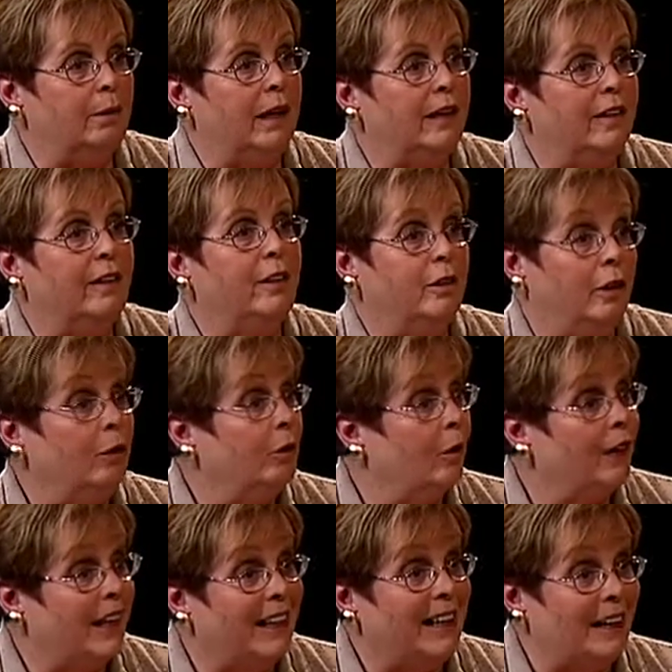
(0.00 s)
but there
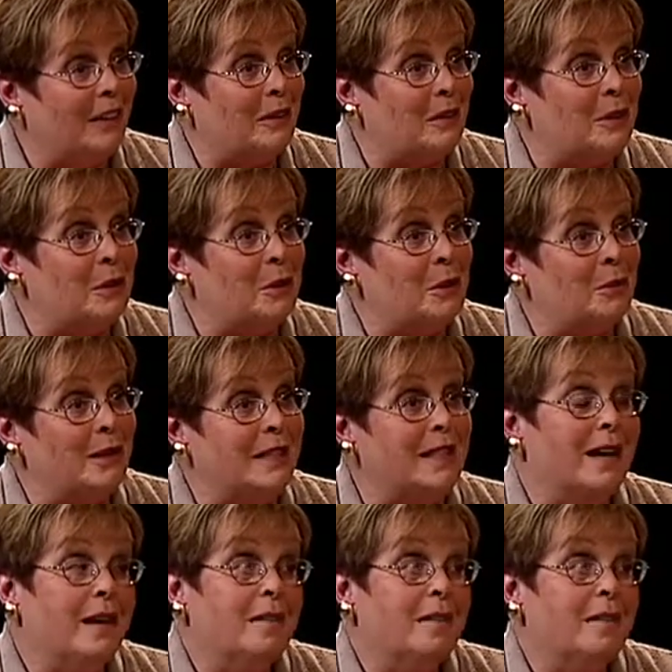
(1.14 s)
aren't any other surgeries.